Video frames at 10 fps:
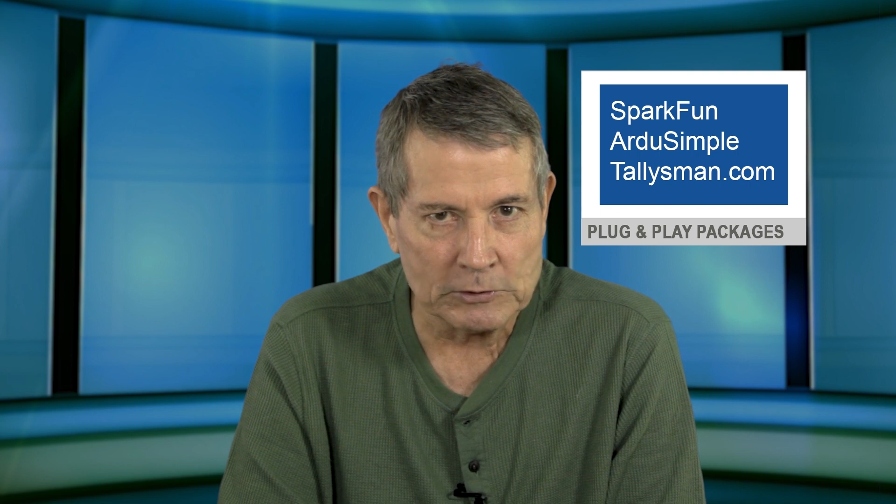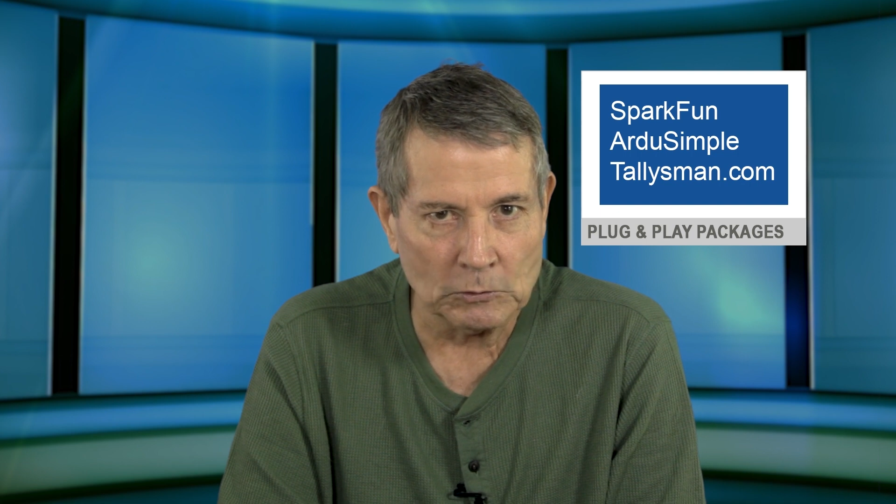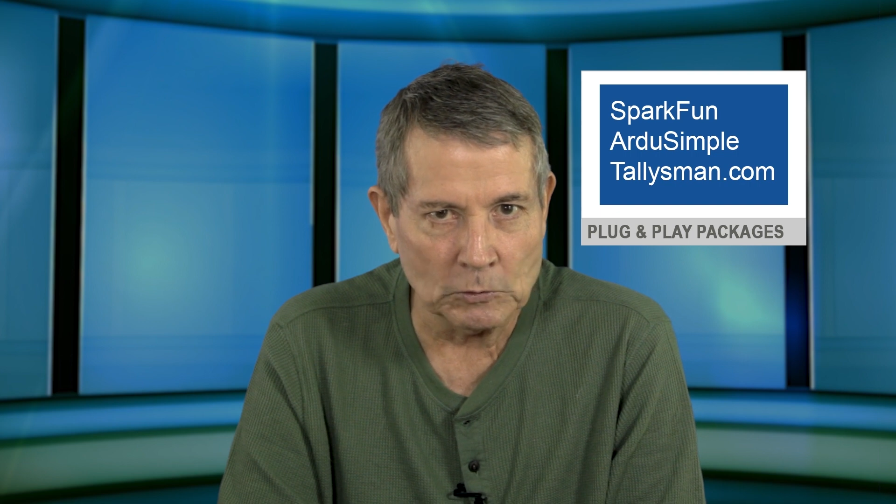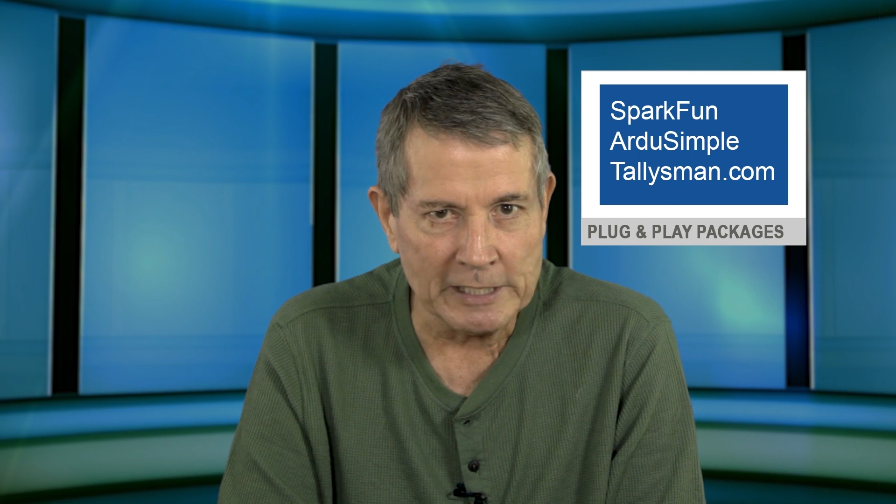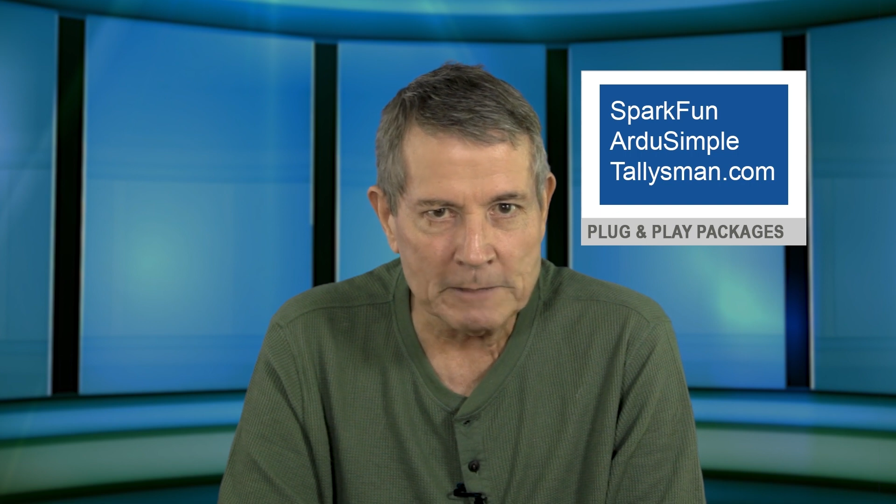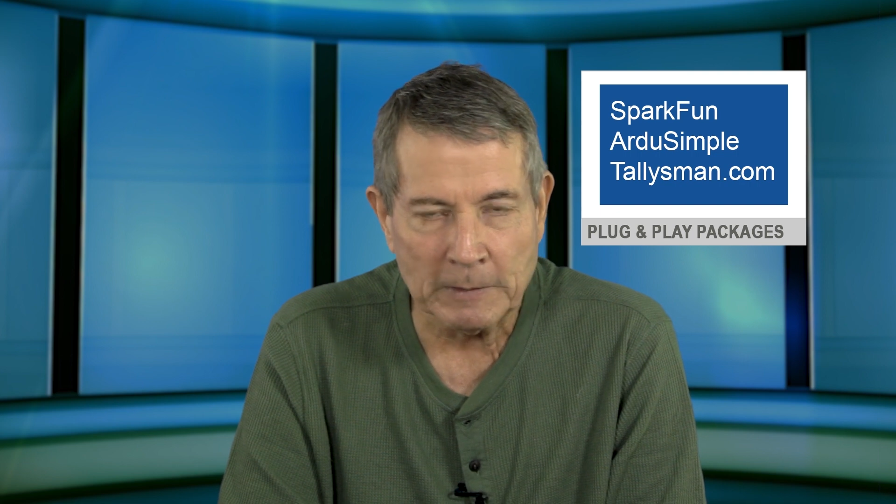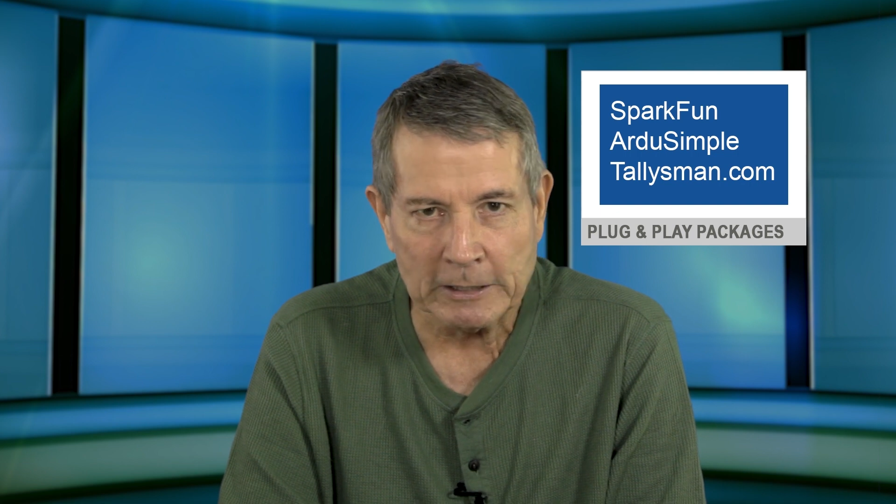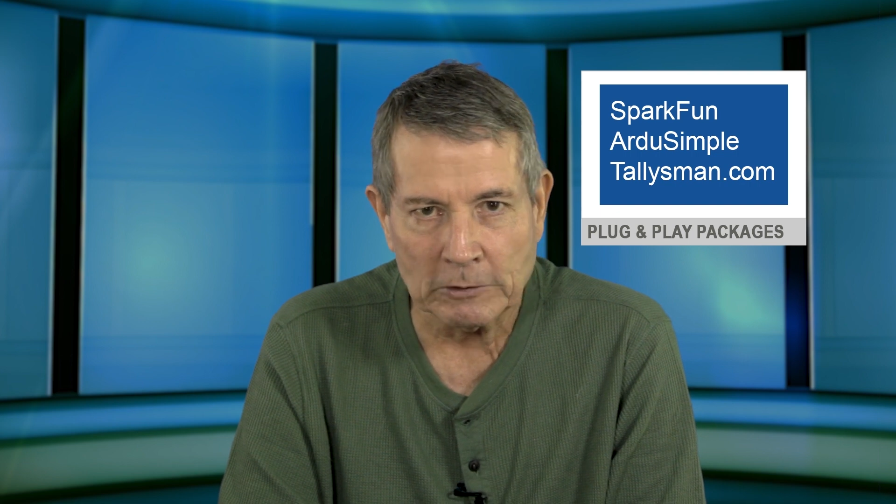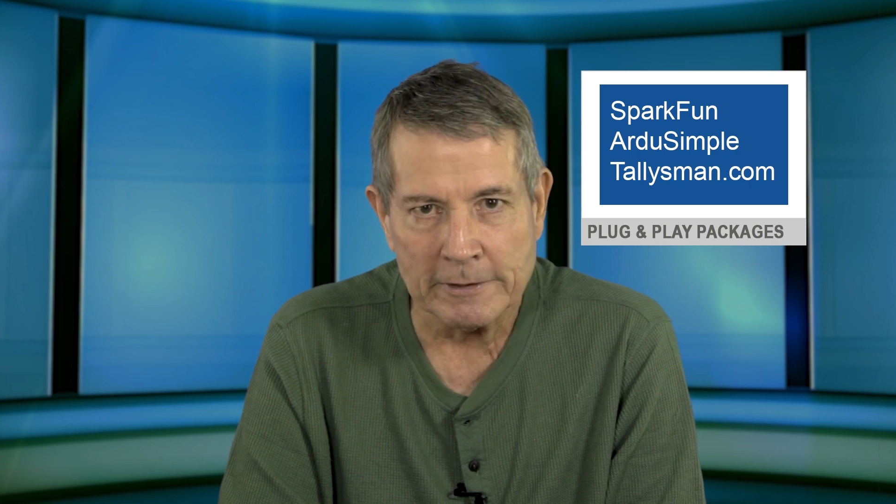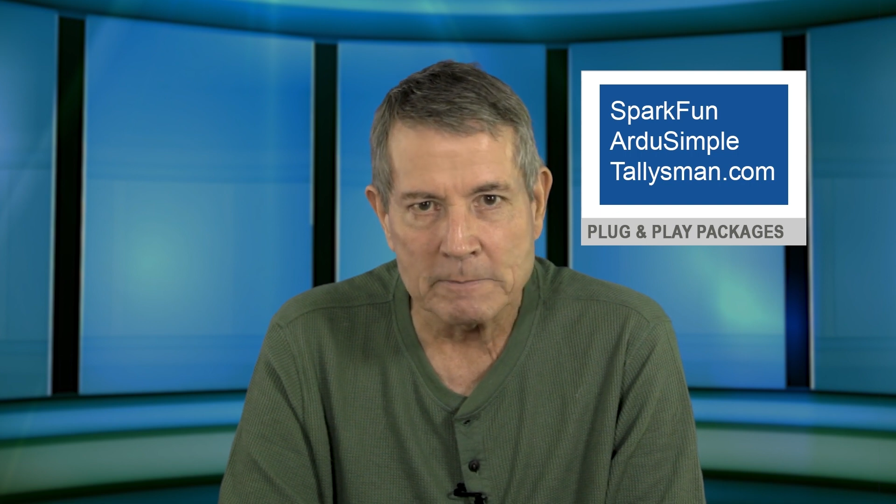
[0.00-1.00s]
So
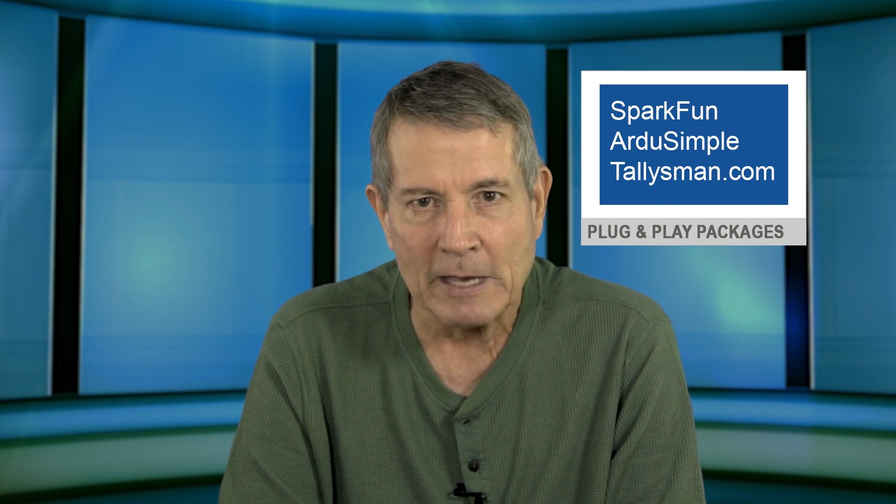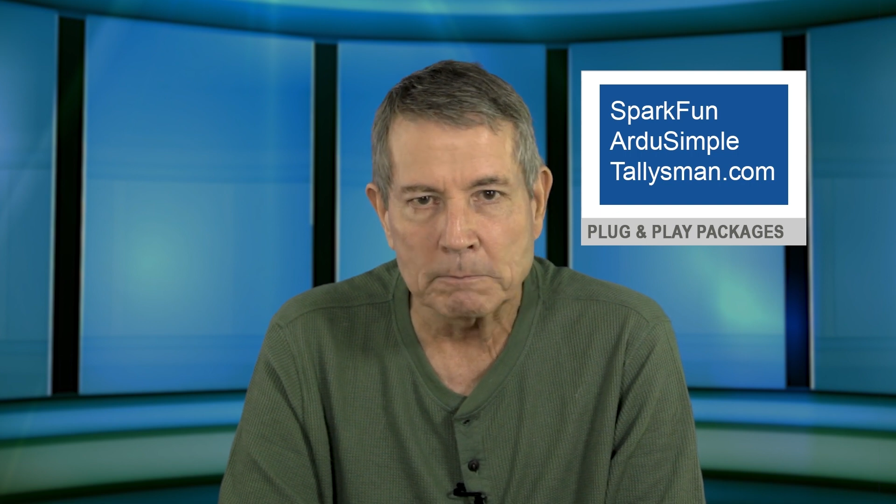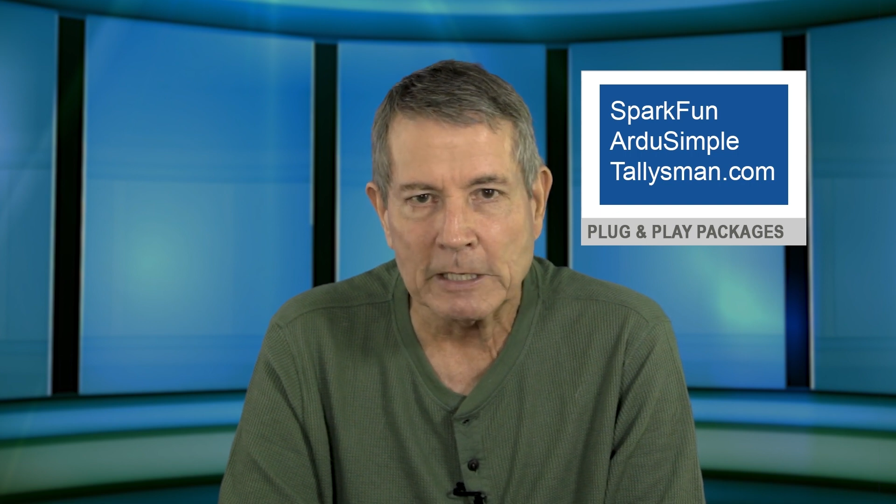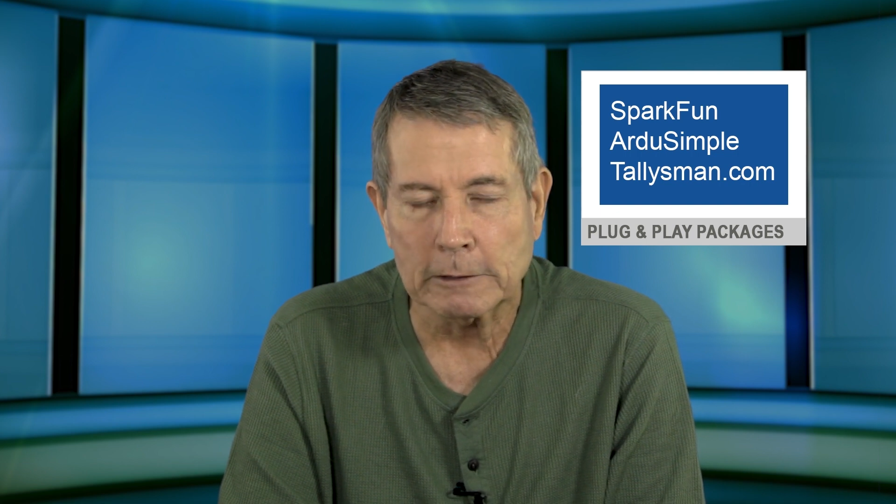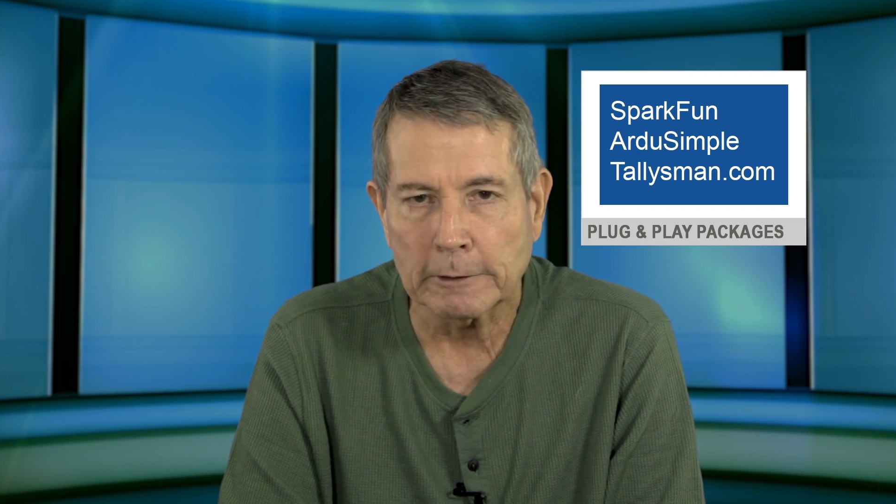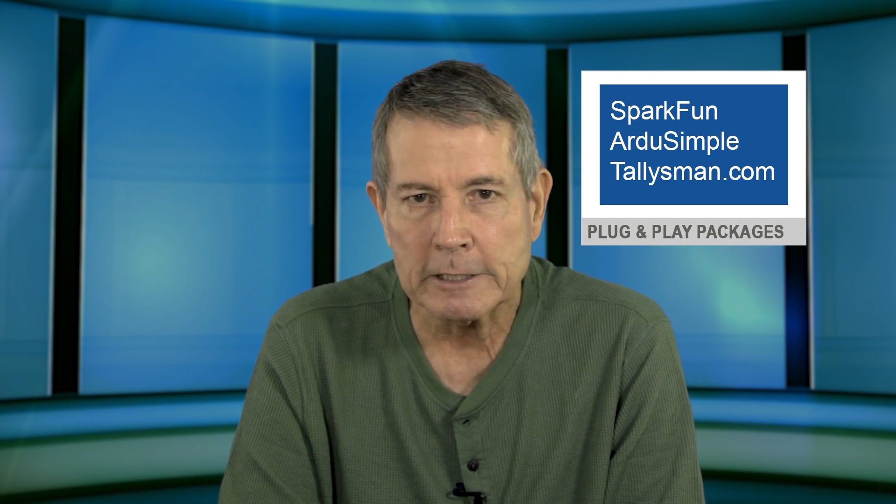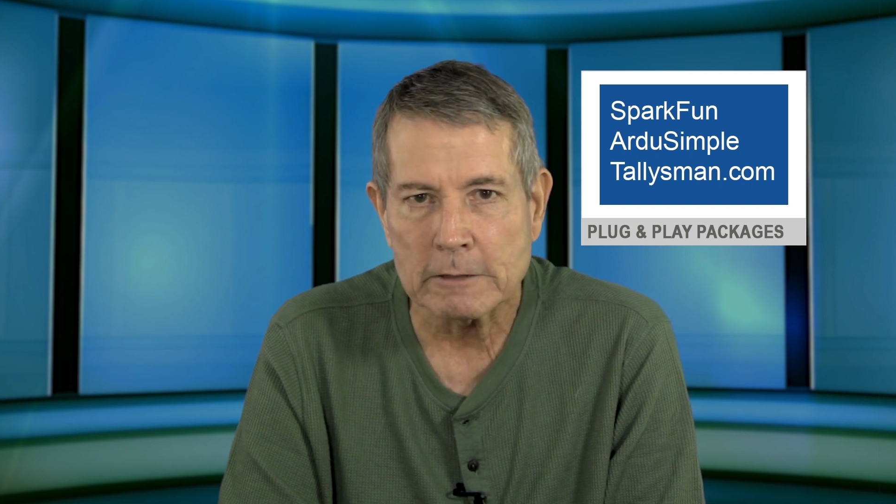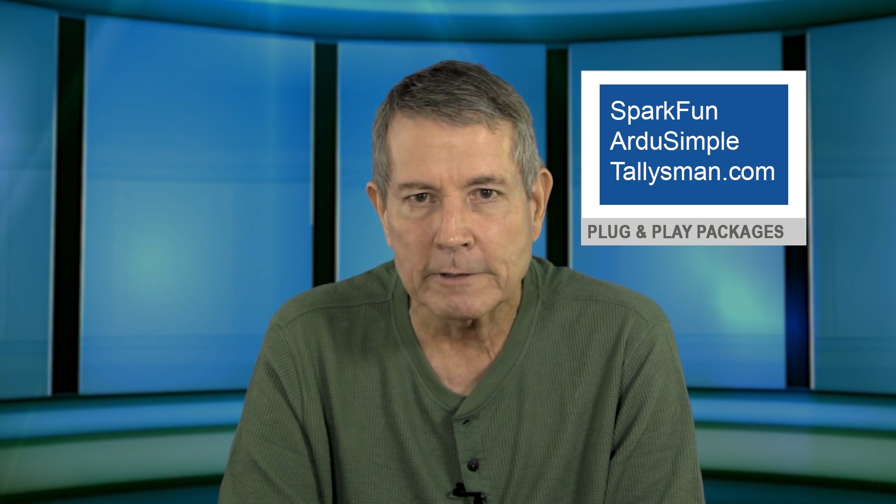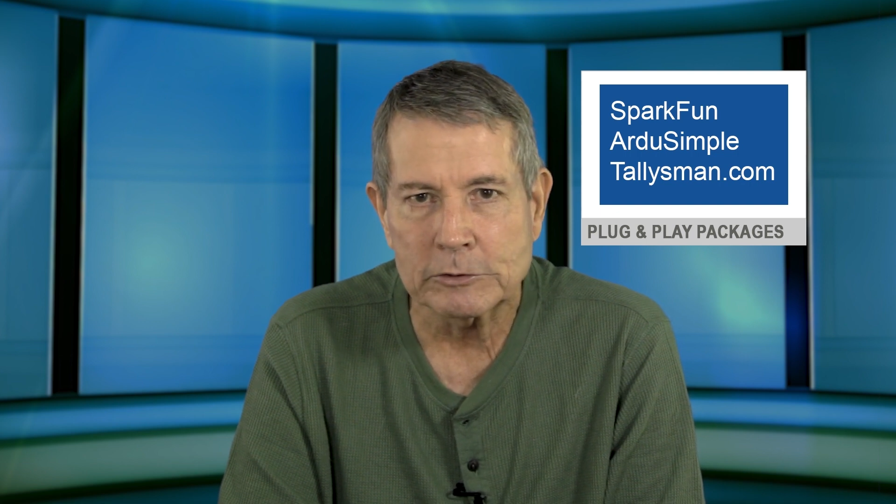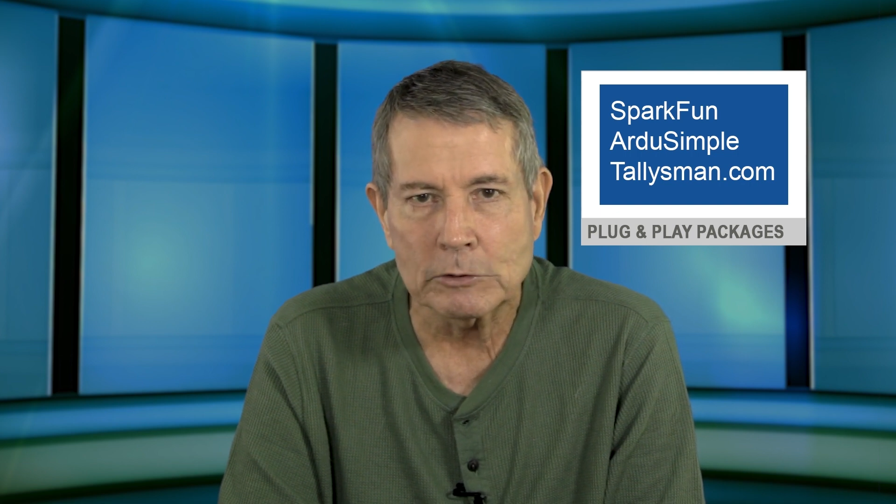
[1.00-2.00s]
email them and be
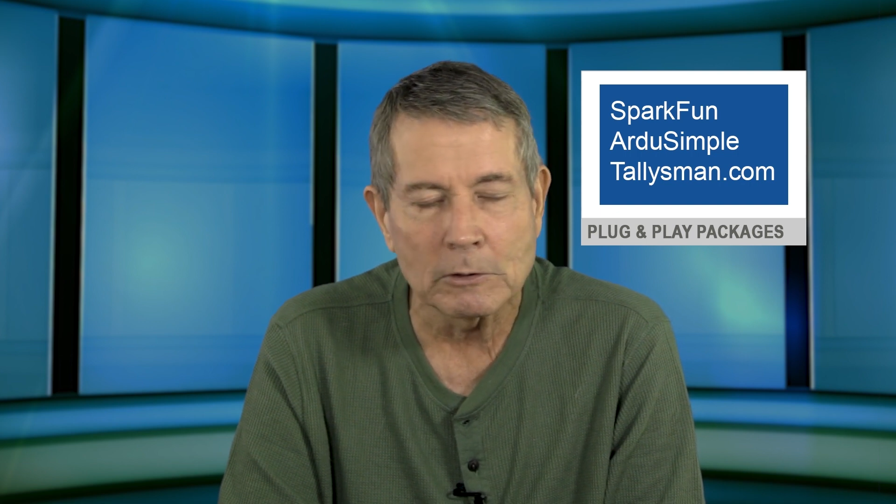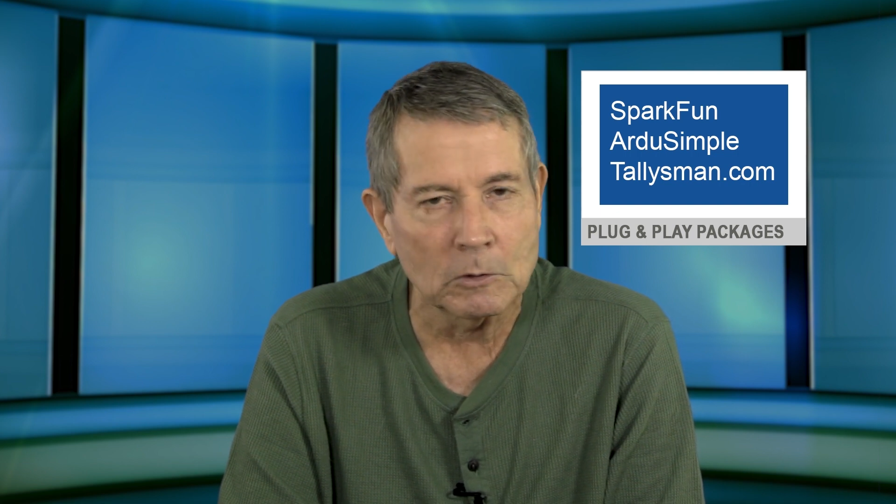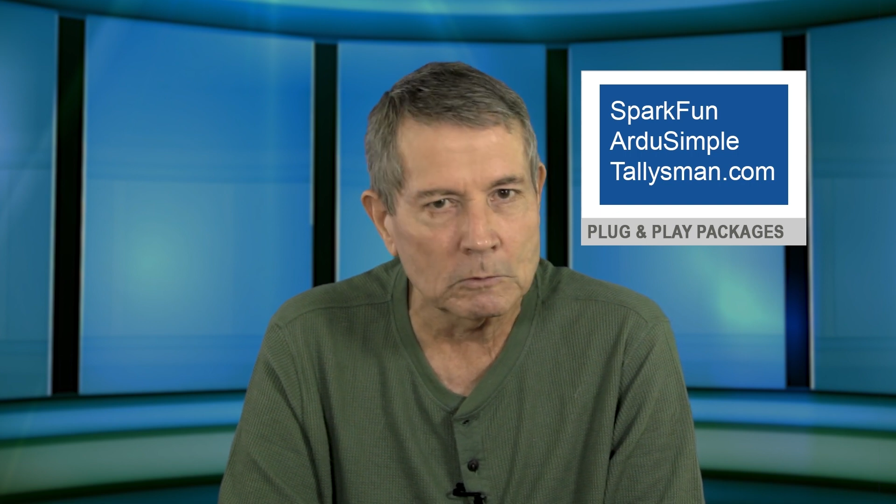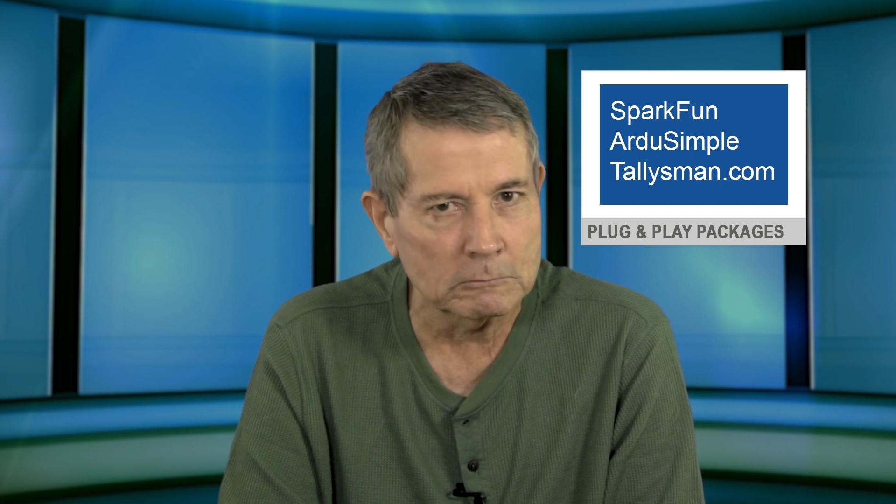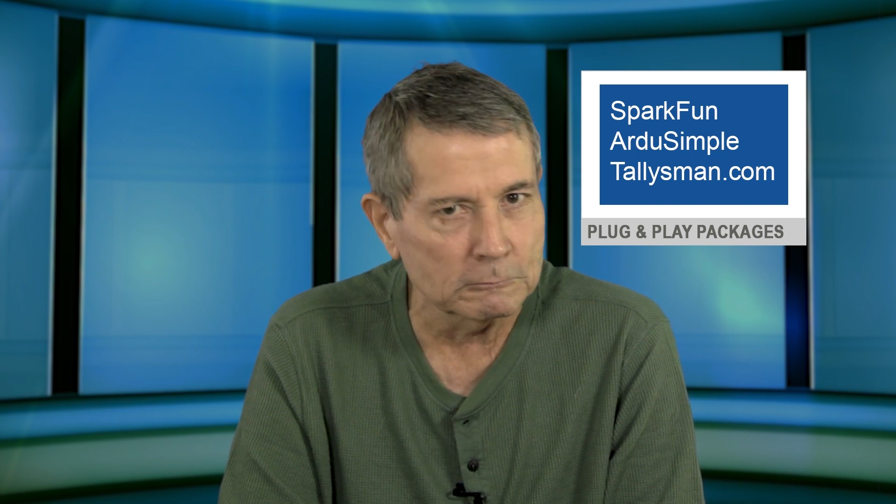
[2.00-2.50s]
clear that you don't